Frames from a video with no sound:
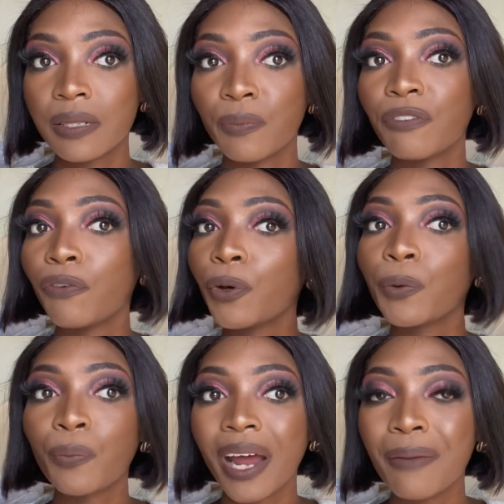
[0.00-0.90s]
Before you
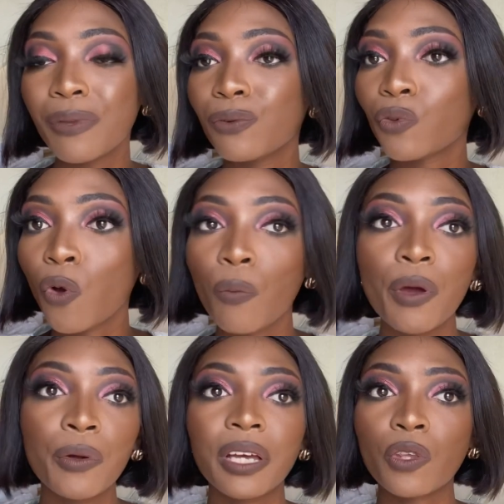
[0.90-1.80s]
prime,
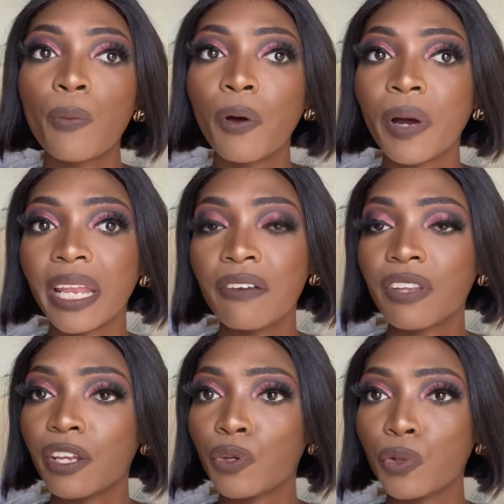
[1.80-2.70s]
whatever
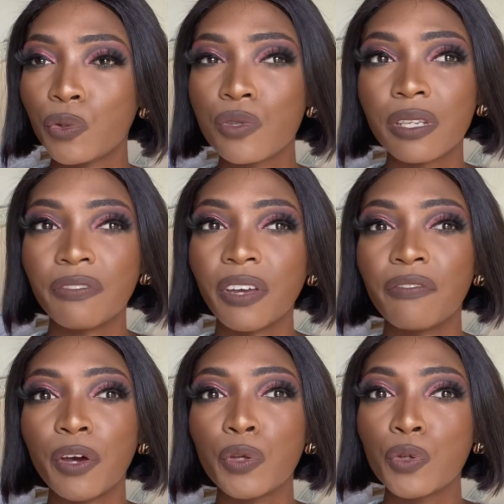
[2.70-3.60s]
that you use, if
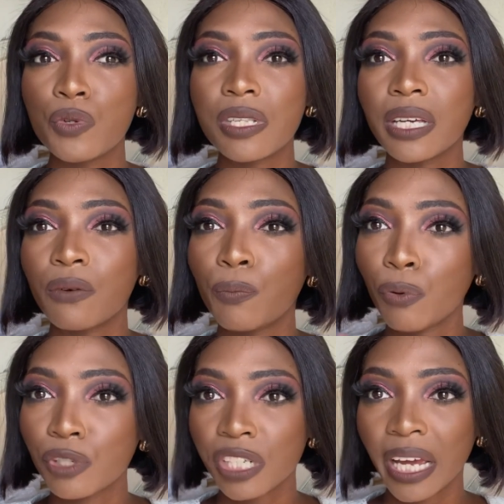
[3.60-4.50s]
ever you're using
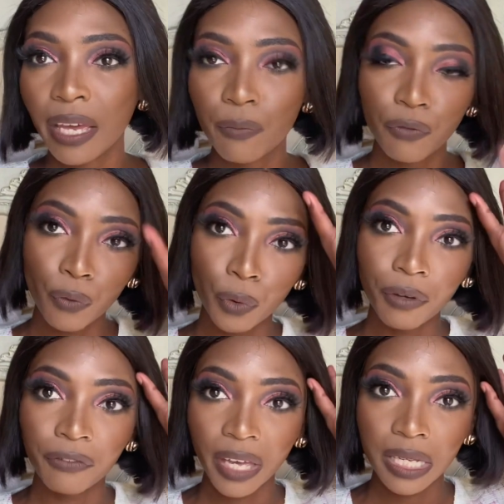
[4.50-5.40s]
Opal M for your
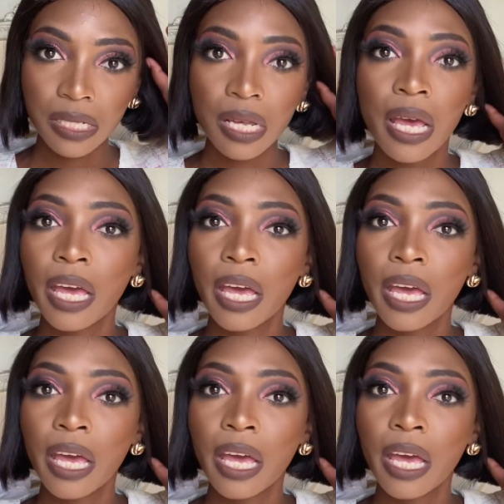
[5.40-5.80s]
face,